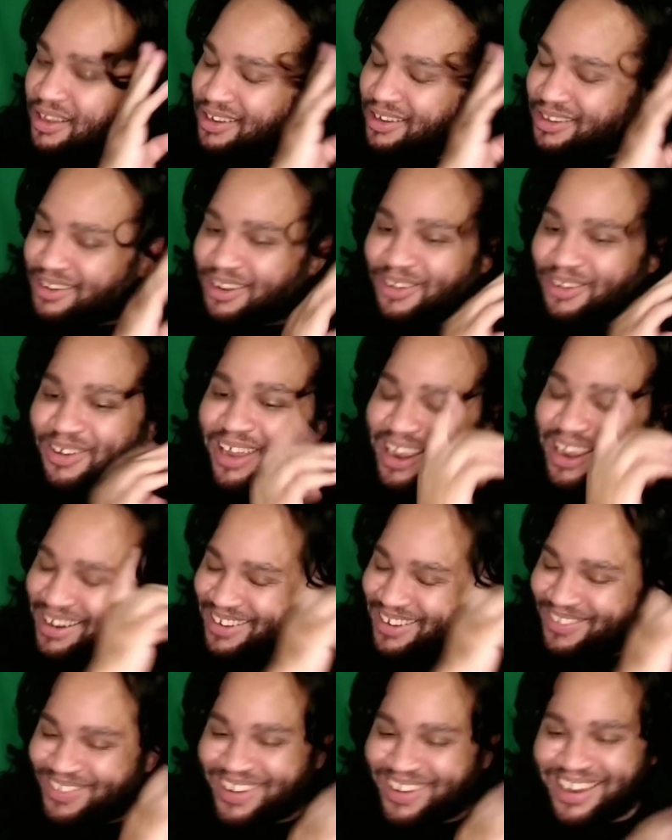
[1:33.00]
So
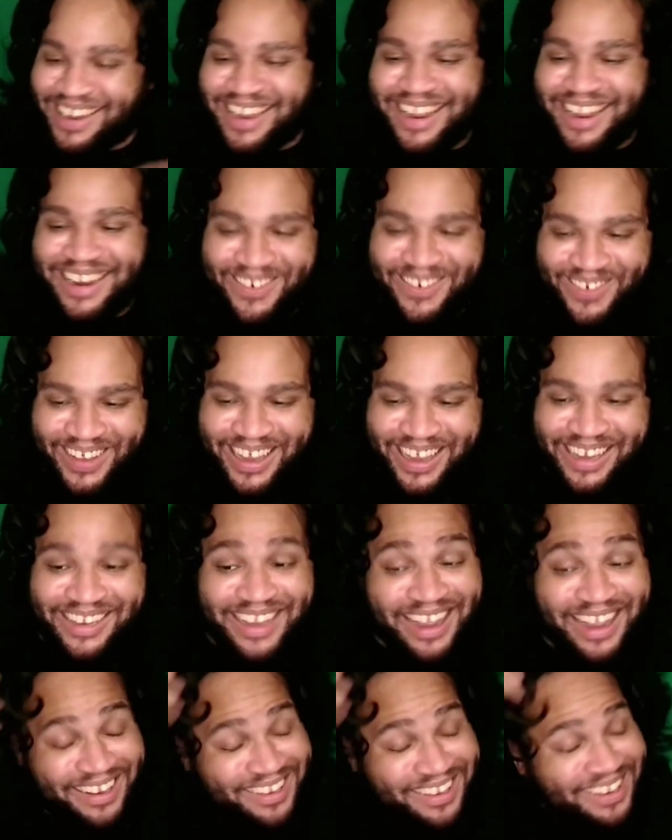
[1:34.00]
anyway, anyway,
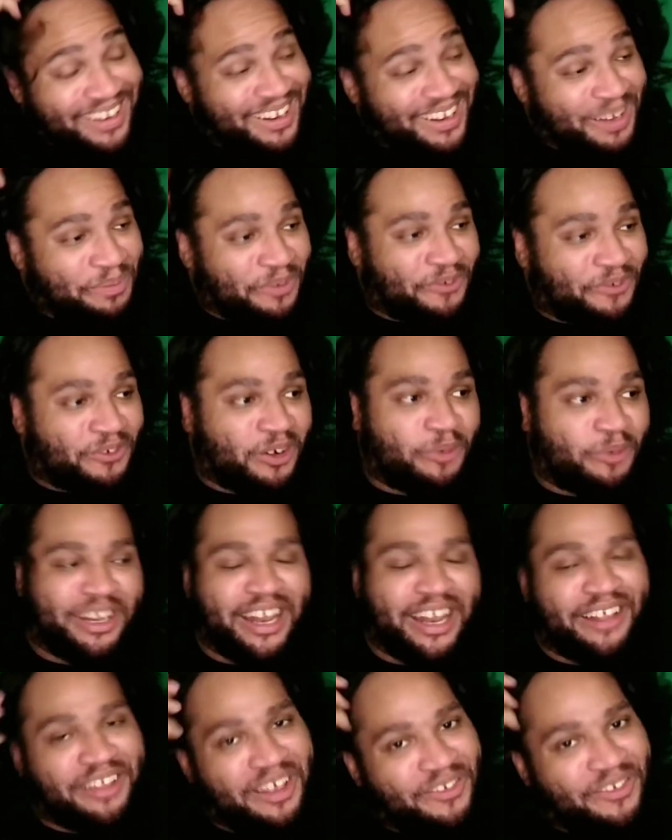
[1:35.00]
excited to see this performance. I
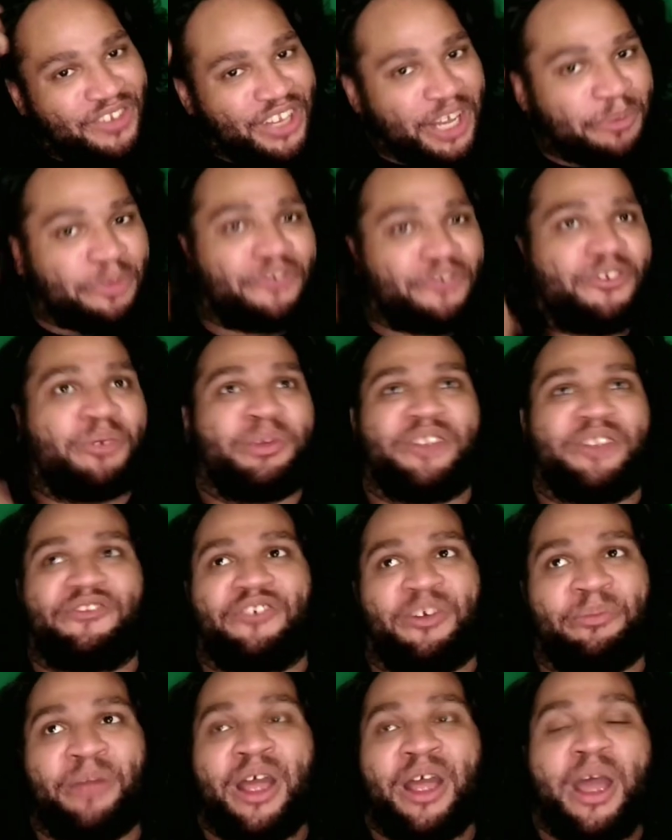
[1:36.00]
love seeing performance
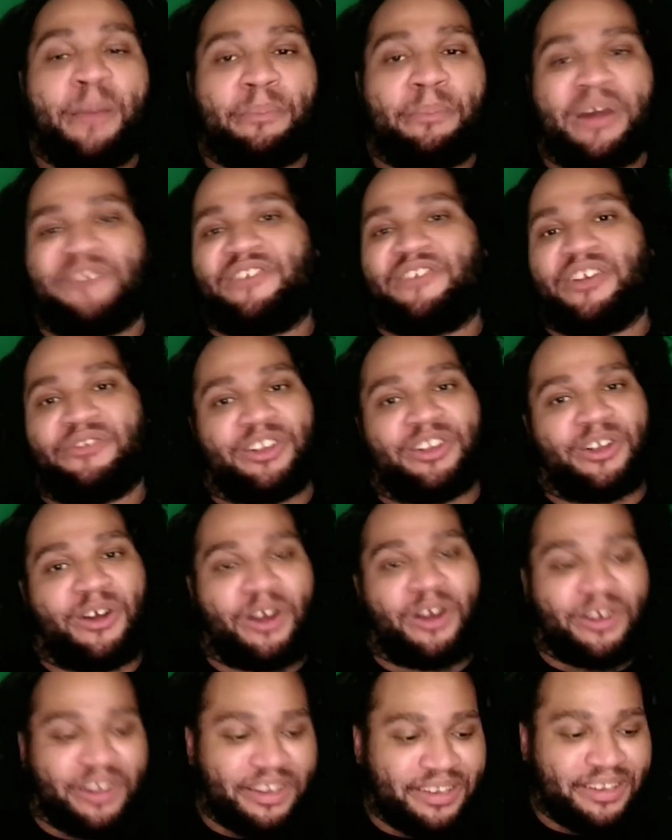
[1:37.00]
from my favorite
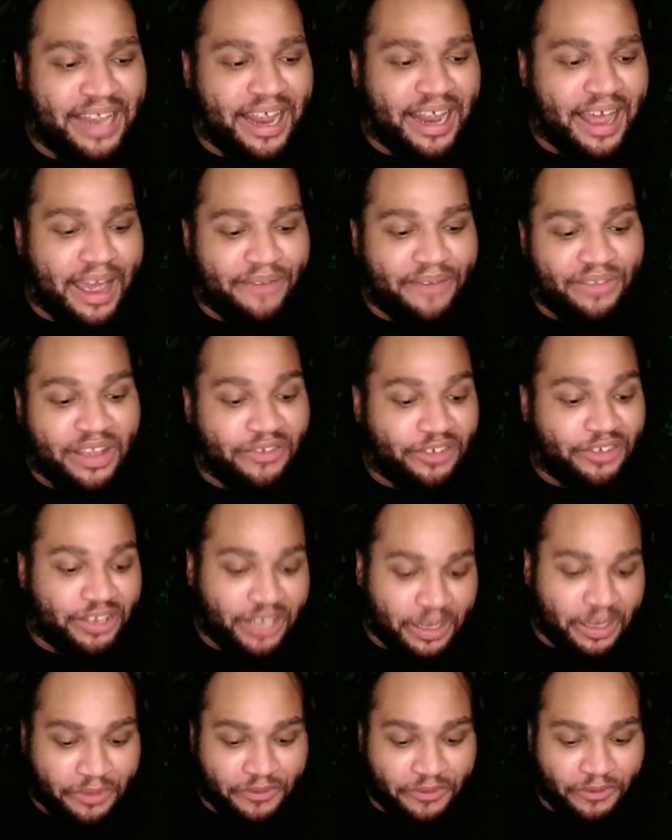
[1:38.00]
artists that I've never
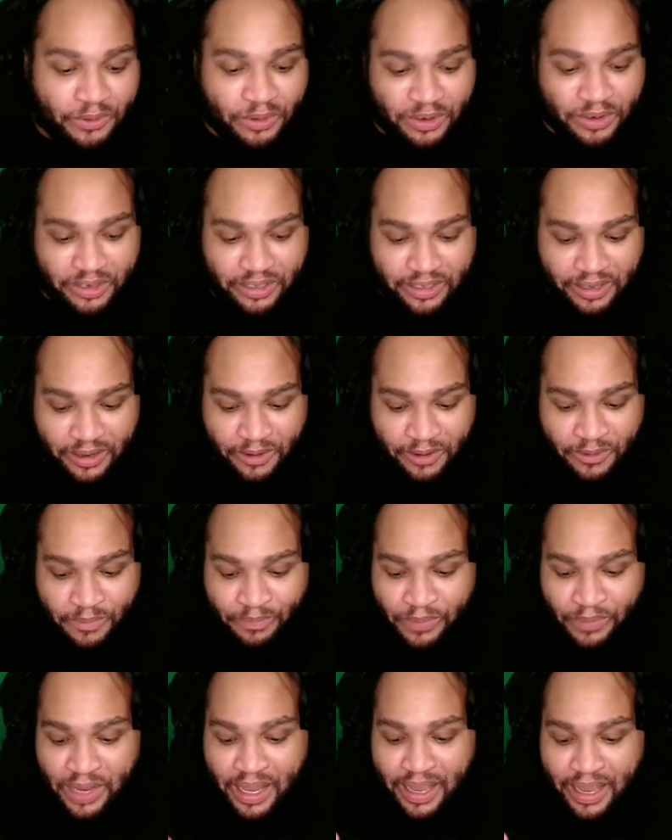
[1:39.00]
seen before. So
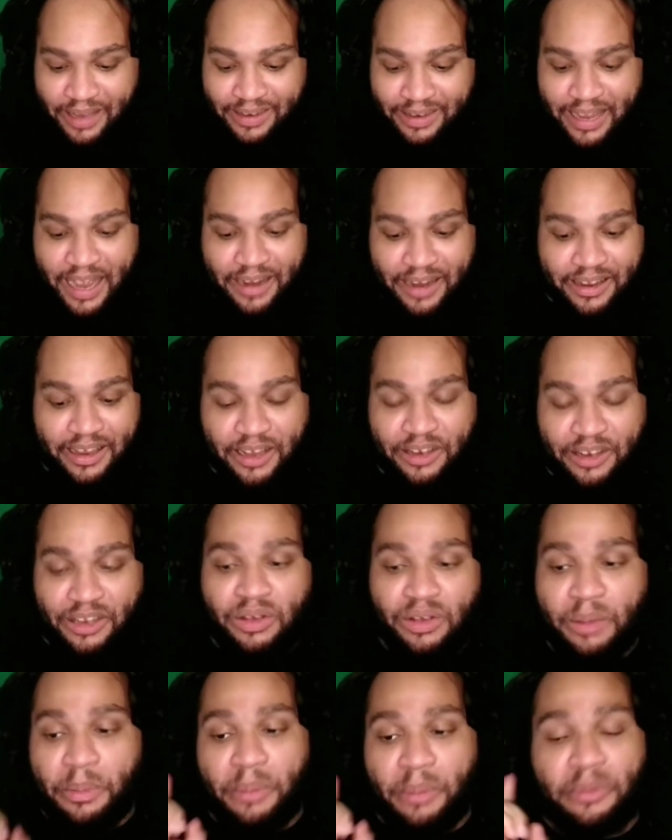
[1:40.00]
excited to get
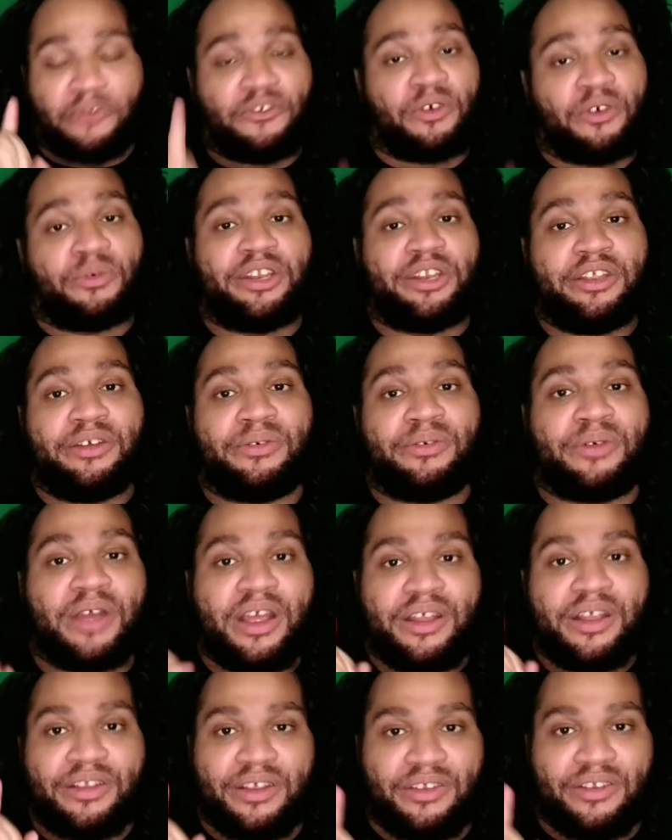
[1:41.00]
to it. But before we do,
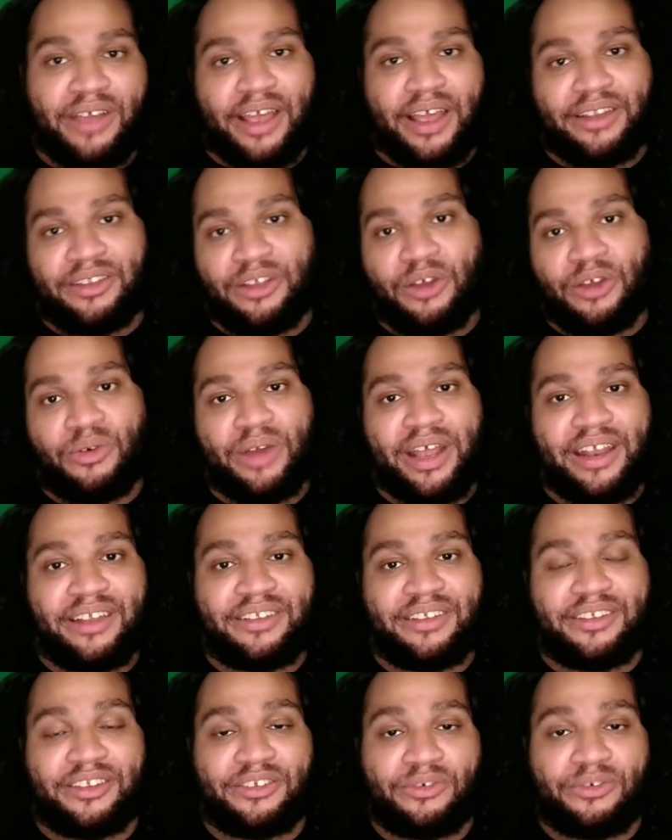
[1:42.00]
you got to go ahead and
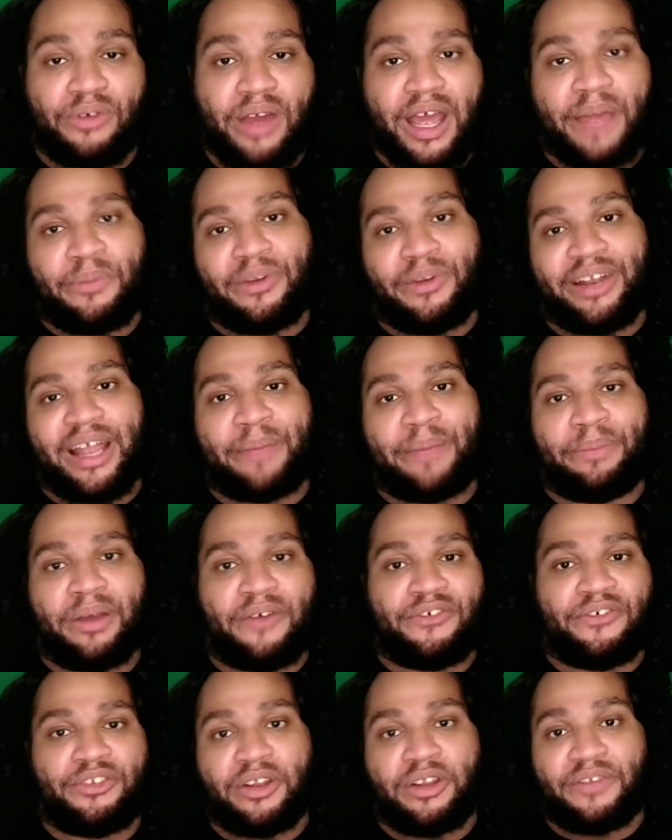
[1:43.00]
subscribe. Ring that bell
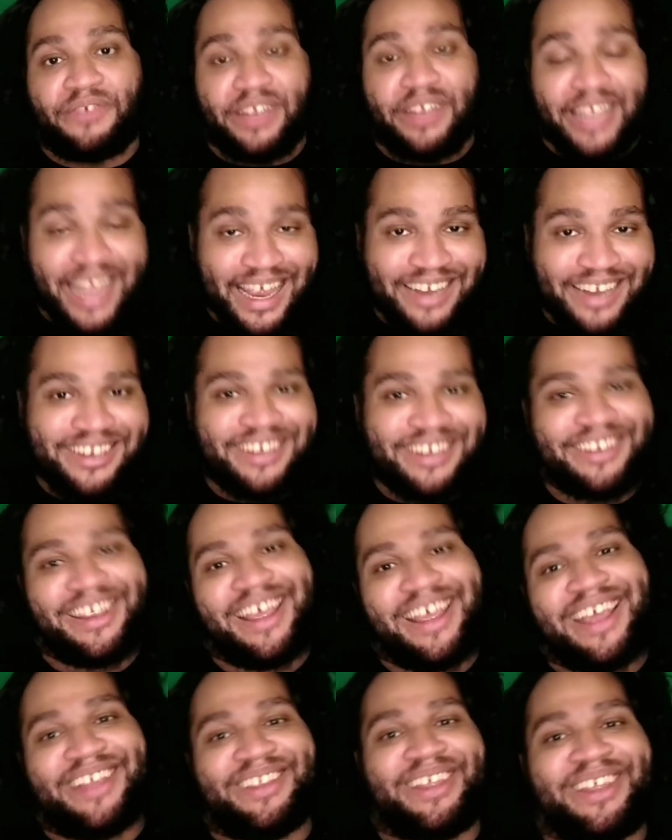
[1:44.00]
for notifications.
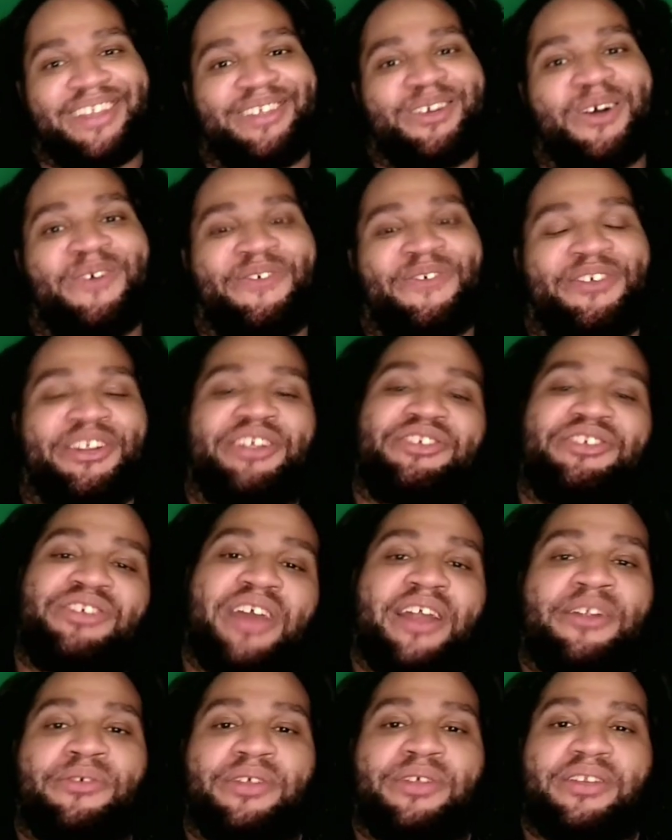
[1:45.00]
Let's go for this
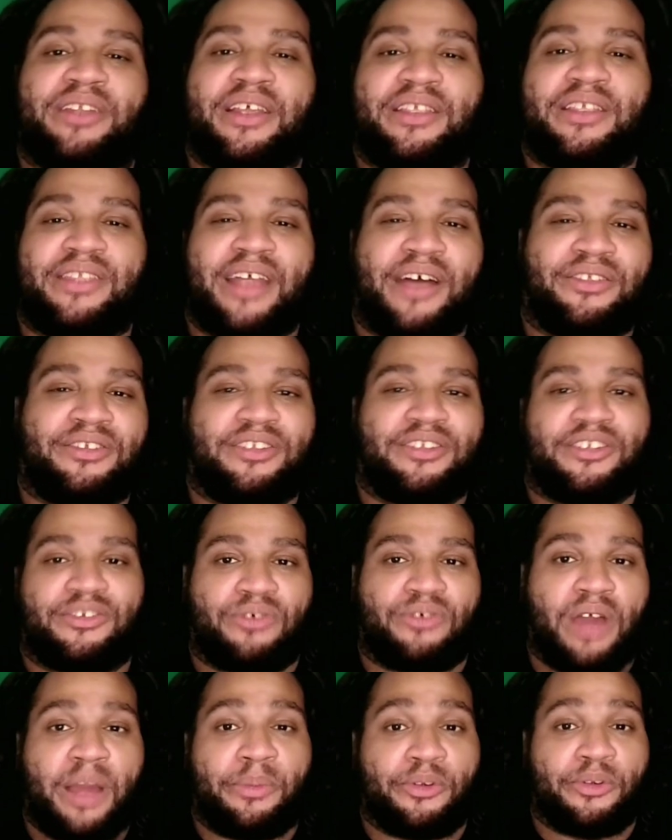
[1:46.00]
channel with ten thousand
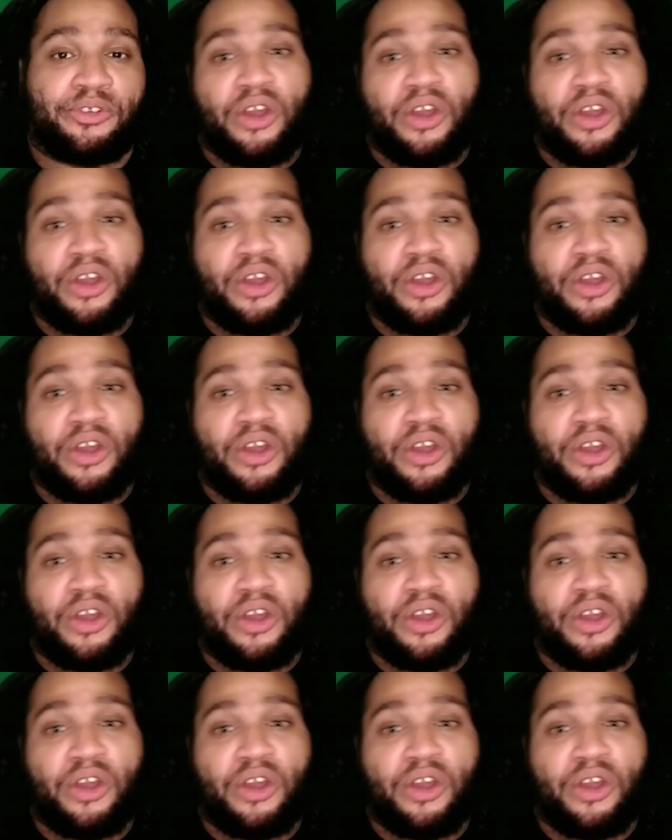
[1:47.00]
subscribers.